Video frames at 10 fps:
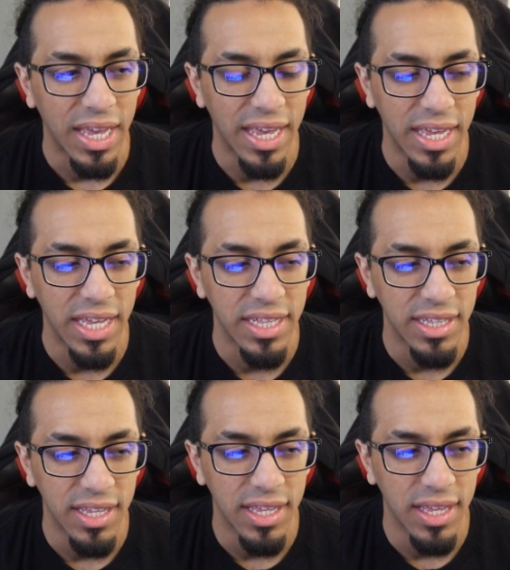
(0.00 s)
And
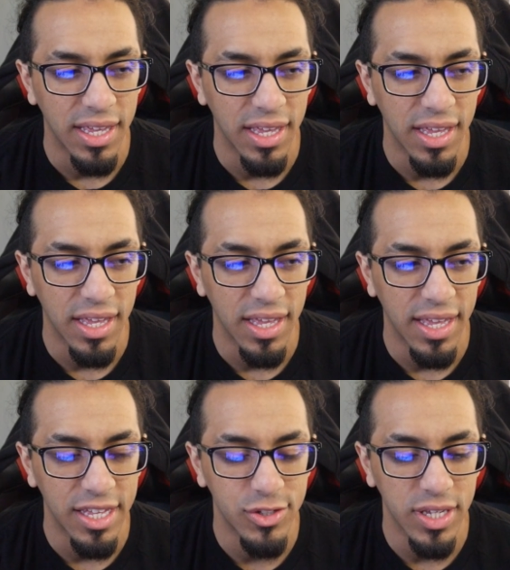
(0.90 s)

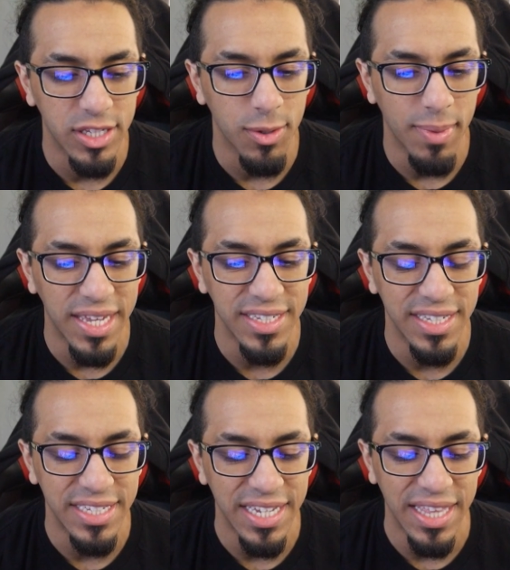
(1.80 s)
it's amazing
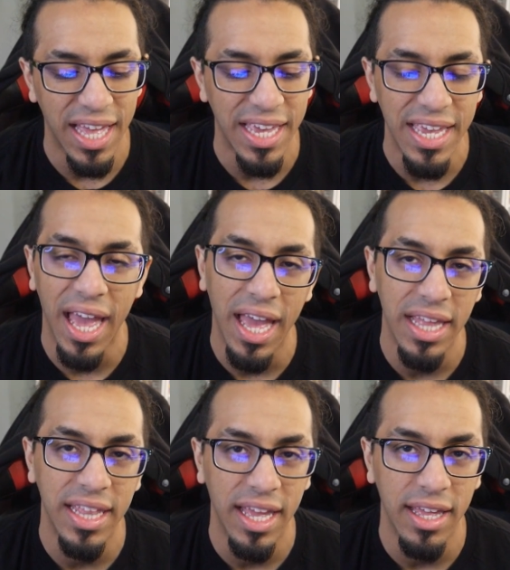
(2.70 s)
to see that he
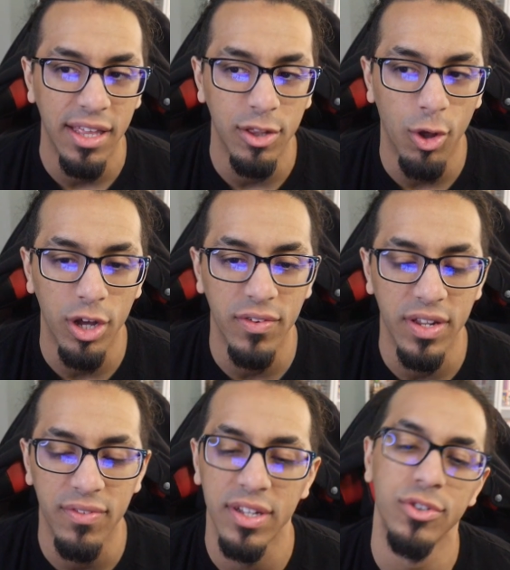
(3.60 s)
had that long of an
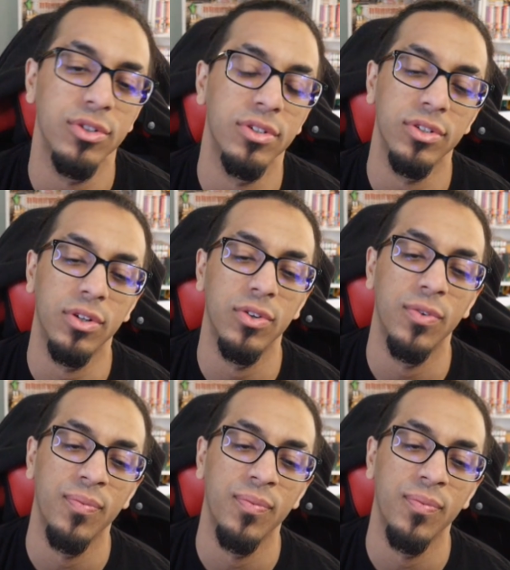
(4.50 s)
adventure. So